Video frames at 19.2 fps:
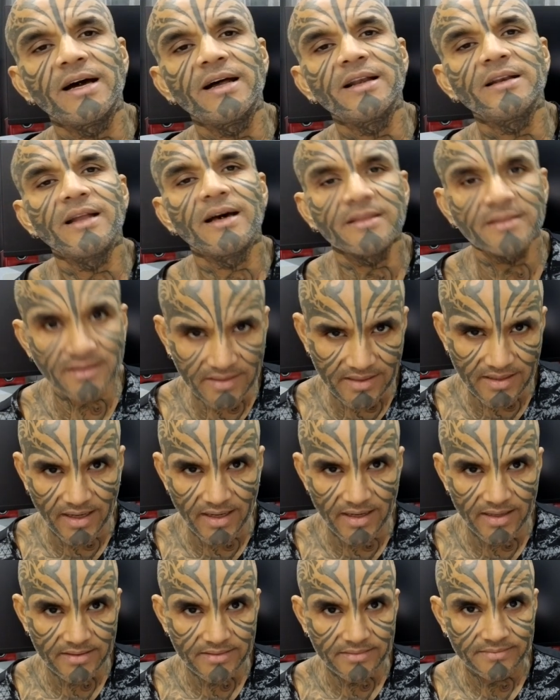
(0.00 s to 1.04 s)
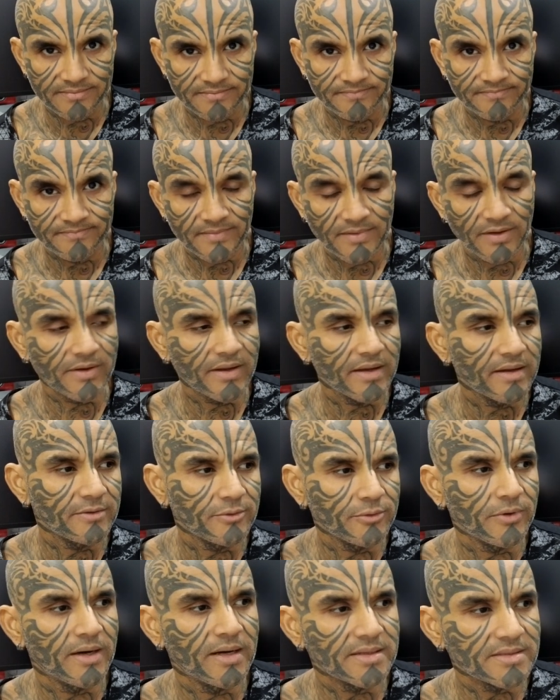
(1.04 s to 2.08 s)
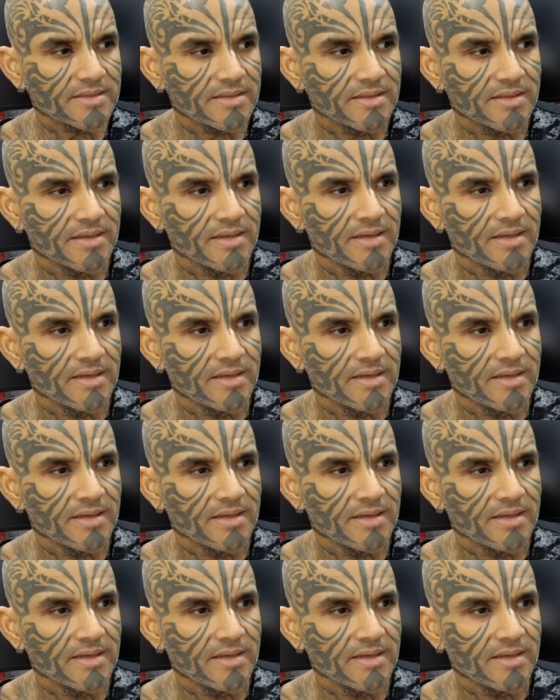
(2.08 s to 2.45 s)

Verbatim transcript: another hour, okay, two hours.